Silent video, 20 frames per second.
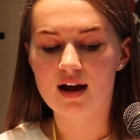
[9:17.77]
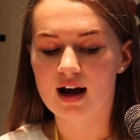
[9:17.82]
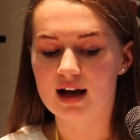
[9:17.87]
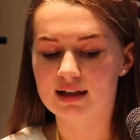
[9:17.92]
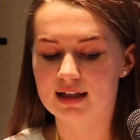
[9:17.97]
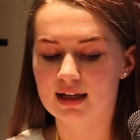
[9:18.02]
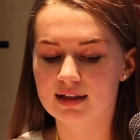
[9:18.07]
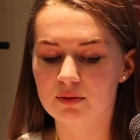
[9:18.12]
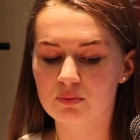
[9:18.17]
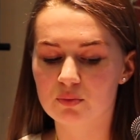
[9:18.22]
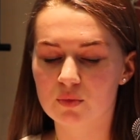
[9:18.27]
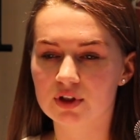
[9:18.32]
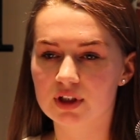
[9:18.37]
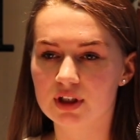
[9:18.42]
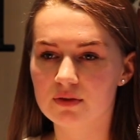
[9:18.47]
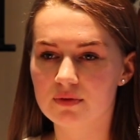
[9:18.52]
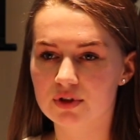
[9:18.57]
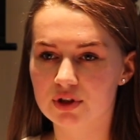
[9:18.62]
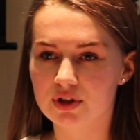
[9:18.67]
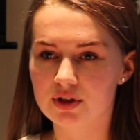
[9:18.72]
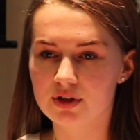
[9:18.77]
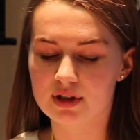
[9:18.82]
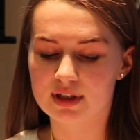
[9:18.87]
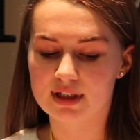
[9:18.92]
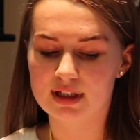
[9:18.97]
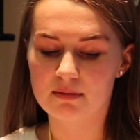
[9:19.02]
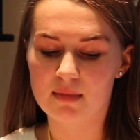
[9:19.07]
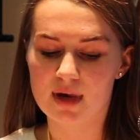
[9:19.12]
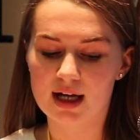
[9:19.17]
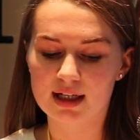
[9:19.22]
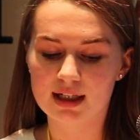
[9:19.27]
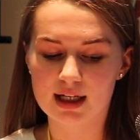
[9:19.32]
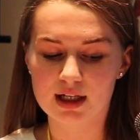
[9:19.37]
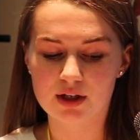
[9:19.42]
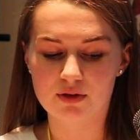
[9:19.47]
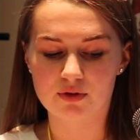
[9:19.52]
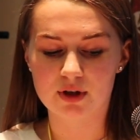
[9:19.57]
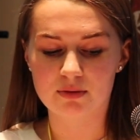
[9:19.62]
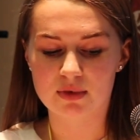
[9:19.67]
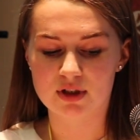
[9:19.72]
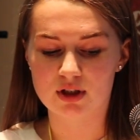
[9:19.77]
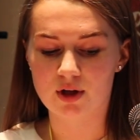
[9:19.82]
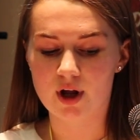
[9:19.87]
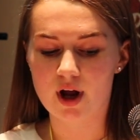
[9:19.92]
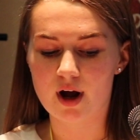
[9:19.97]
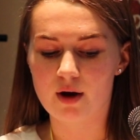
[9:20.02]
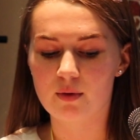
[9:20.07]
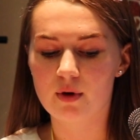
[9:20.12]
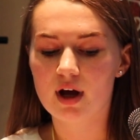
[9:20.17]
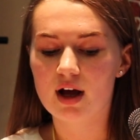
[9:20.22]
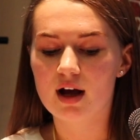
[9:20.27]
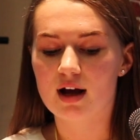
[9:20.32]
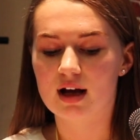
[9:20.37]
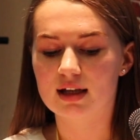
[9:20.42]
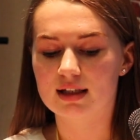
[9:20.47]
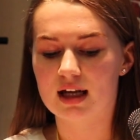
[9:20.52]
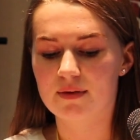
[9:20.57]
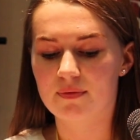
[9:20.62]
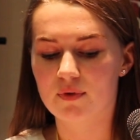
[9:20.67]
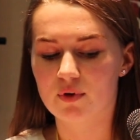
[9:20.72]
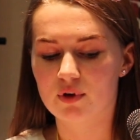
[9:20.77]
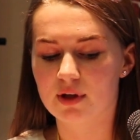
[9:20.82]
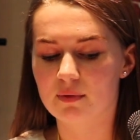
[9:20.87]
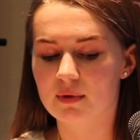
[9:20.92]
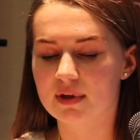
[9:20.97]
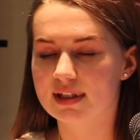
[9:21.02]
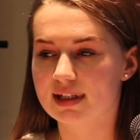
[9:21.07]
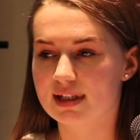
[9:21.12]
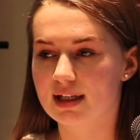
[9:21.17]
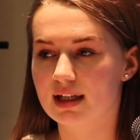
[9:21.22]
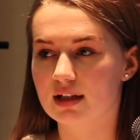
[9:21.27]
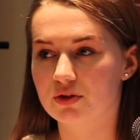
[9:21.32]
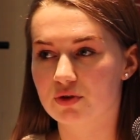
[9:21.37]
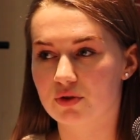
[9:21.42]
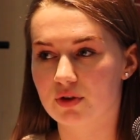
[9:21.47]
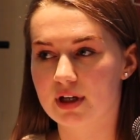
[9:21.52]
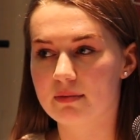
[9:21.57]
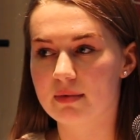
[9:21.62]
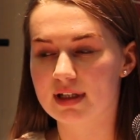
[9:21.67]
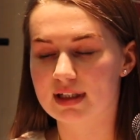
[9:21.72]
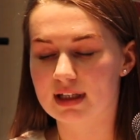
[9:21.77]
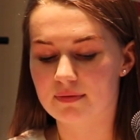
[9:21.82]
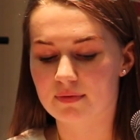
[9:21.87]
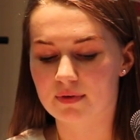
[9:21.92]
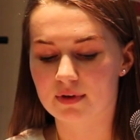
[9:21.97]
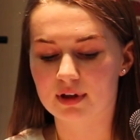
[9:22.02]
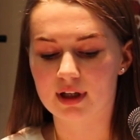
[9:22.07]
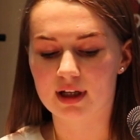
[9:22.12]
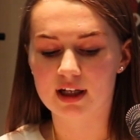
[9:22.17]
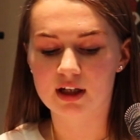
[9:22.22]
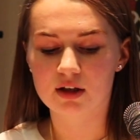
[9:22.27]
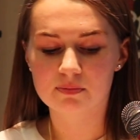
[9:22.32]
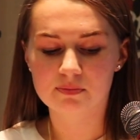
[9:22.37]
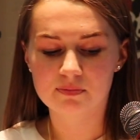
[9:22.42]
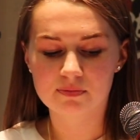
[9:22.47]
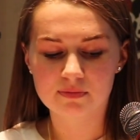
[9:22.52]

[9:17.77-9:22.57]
as I didn't want the other students in my year group to know, as I thought they would see and treat me differently.